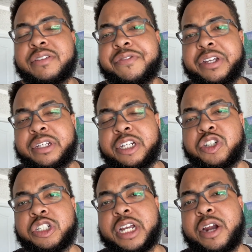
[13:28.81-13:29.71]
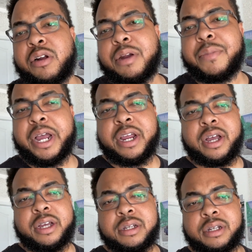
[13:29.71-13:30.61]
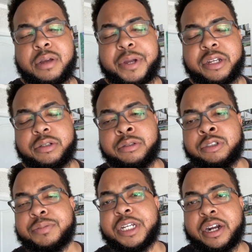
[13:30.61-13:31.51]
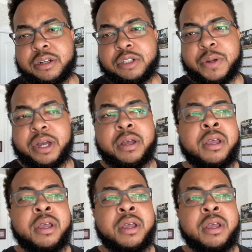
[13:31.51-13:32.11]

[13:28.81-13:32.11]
feature channel on my YouTube channel as well.